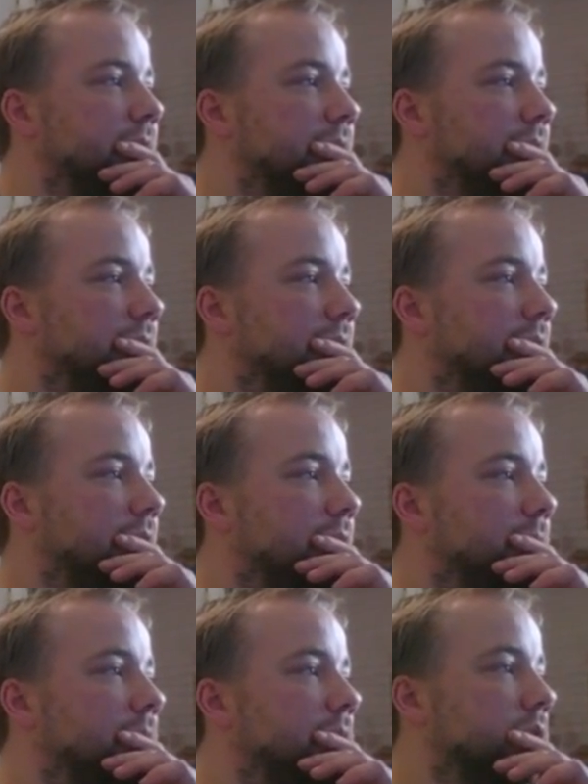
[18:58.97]
I will
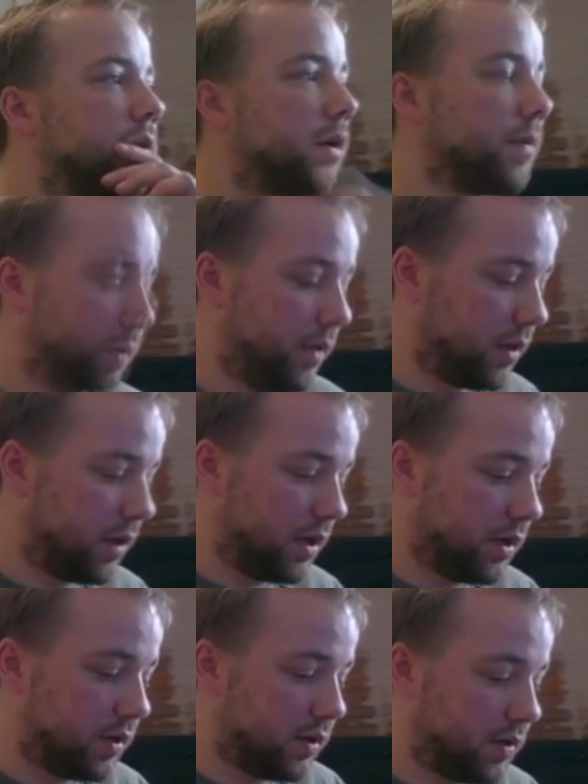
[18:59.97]
copy that,
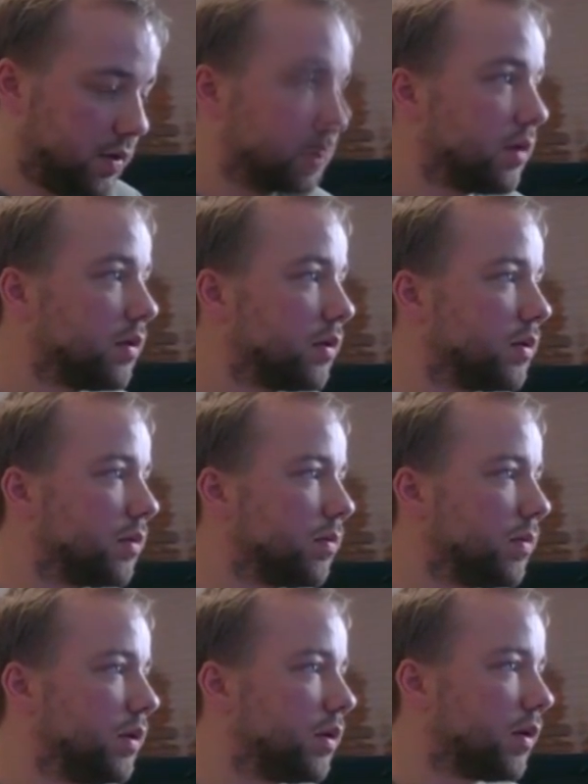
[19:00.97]
because
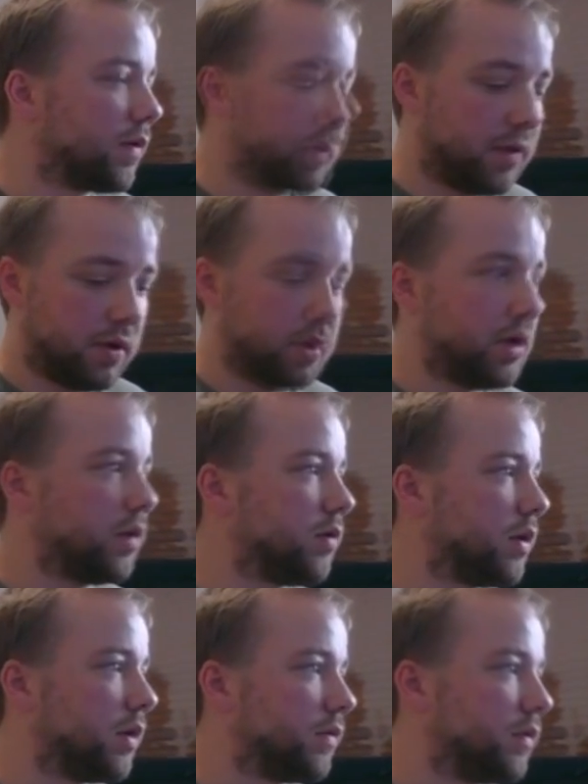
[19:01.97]
then I don't have to